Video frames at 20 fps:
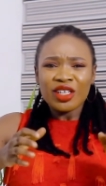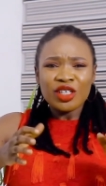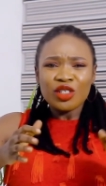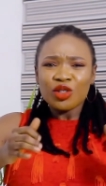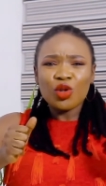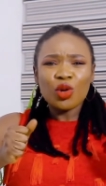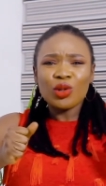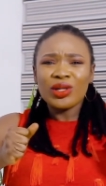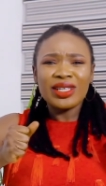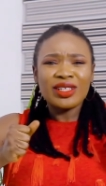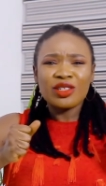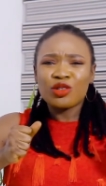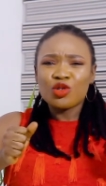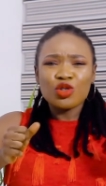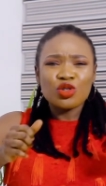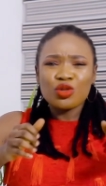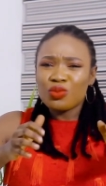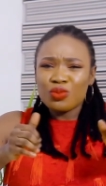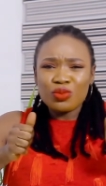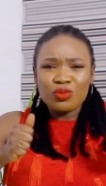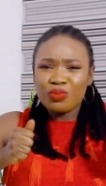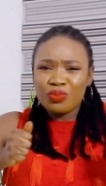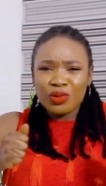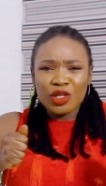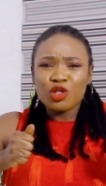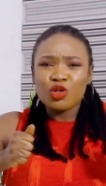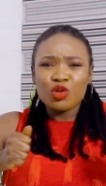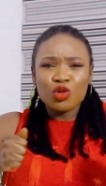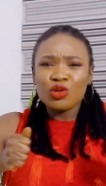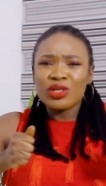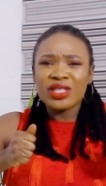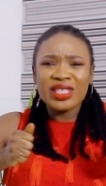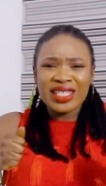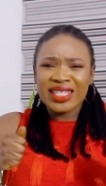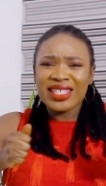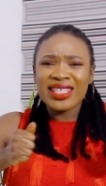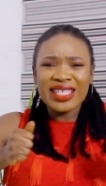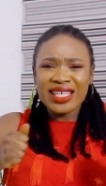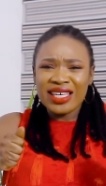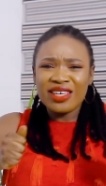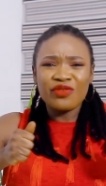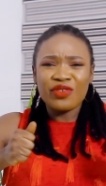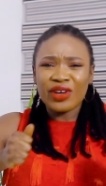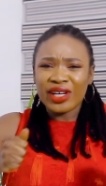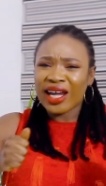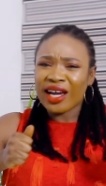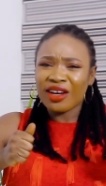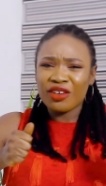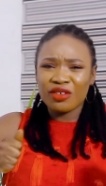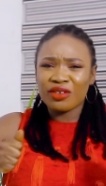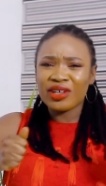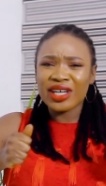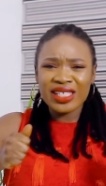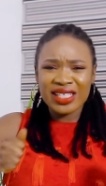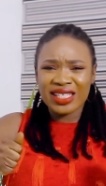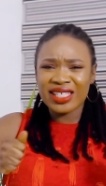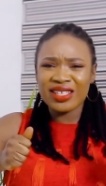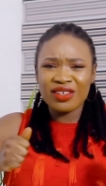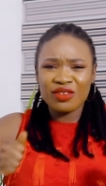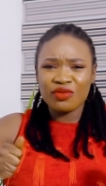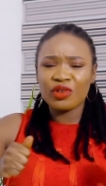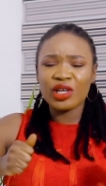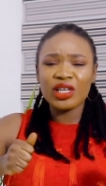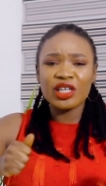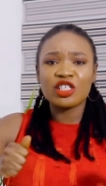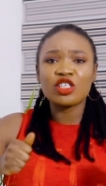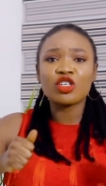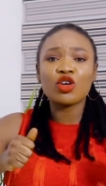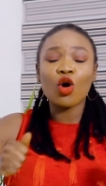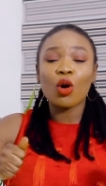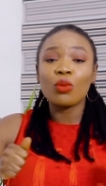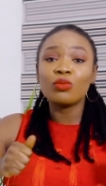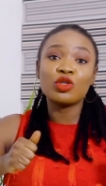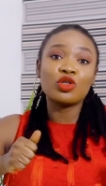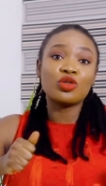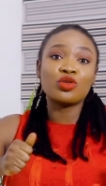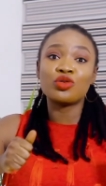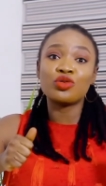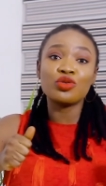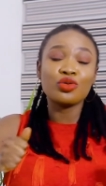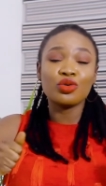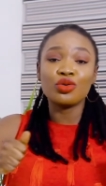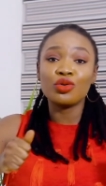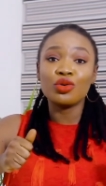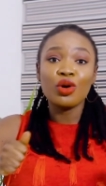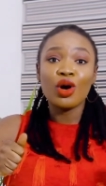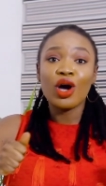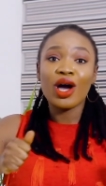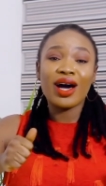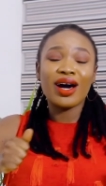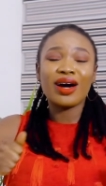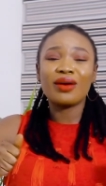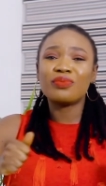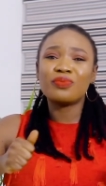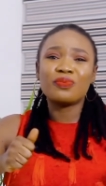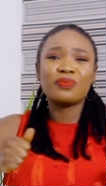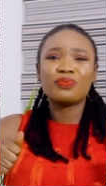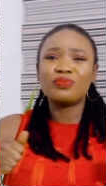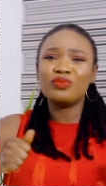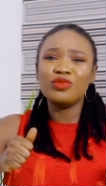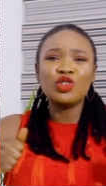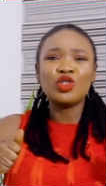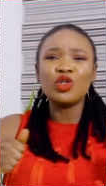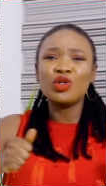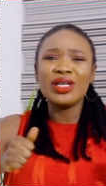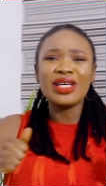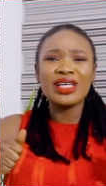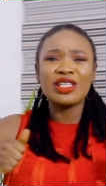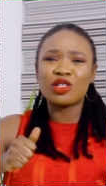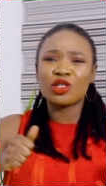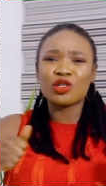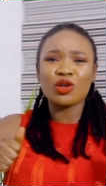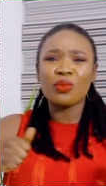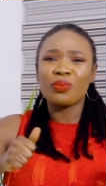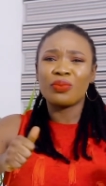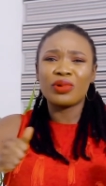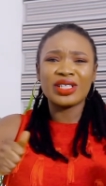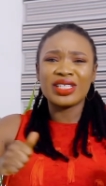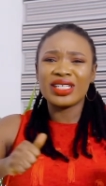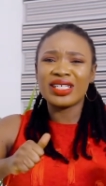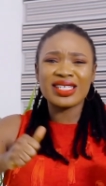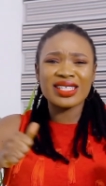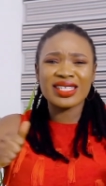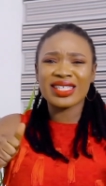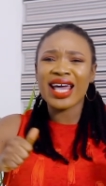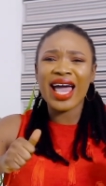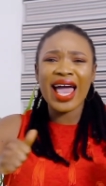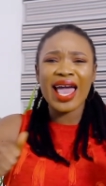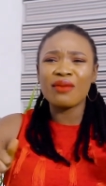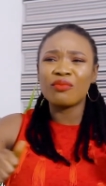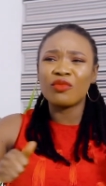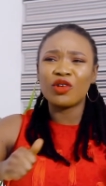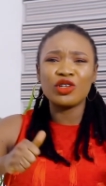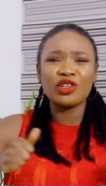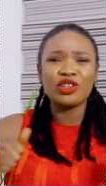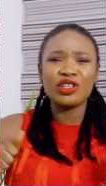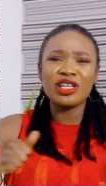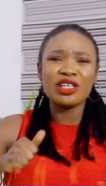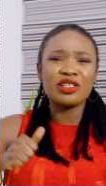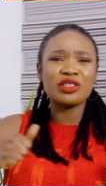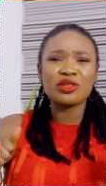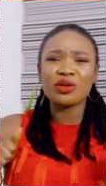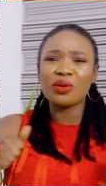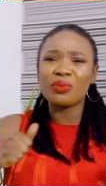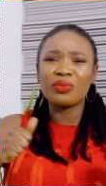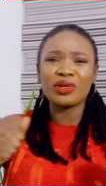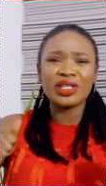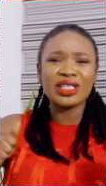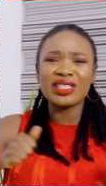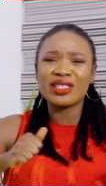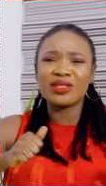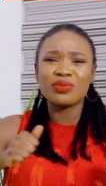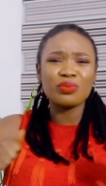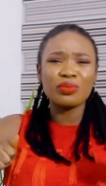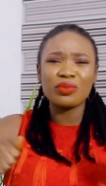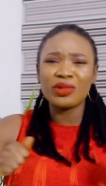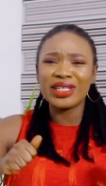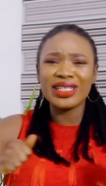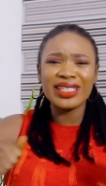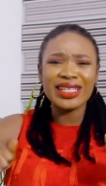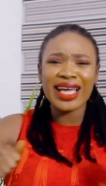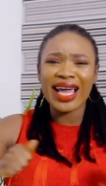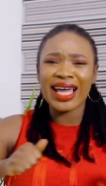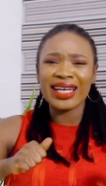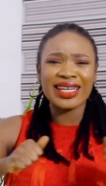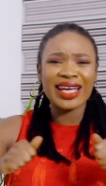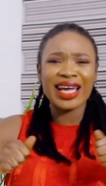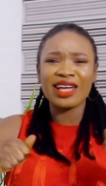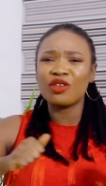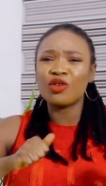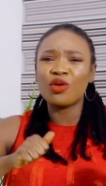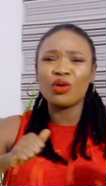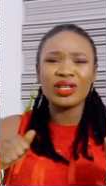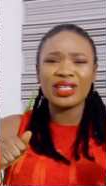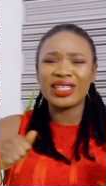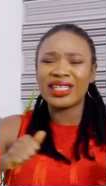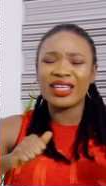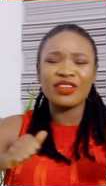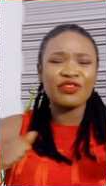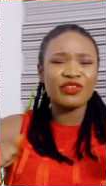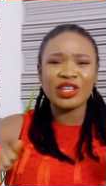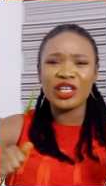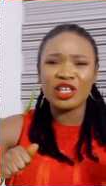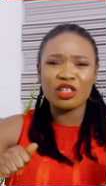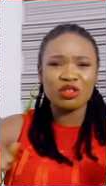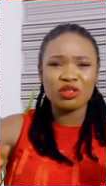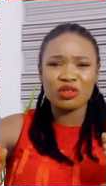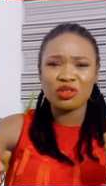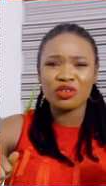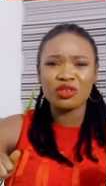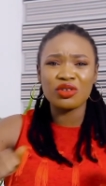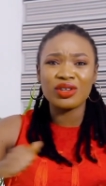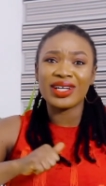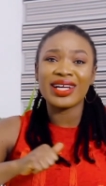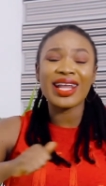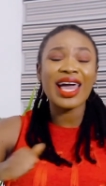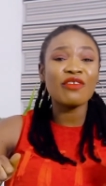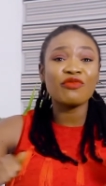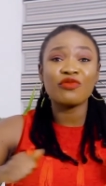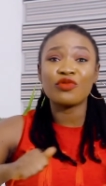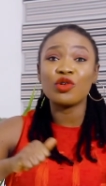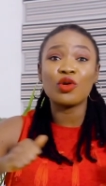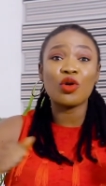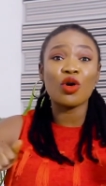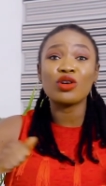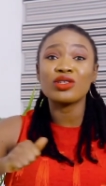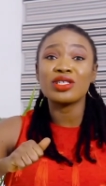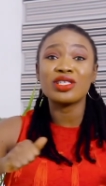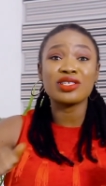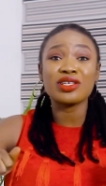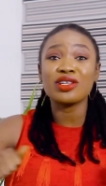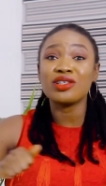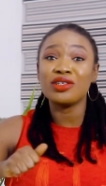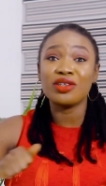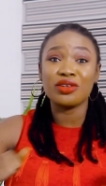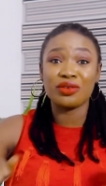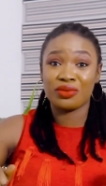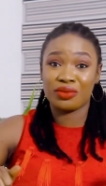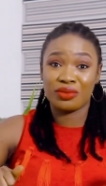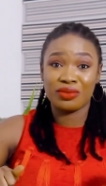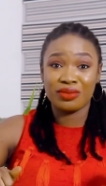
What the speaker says: be too stiff and aggressive when it comes to you need somebody's time or you need somebody's money and they are not giving it to you. Life will continue.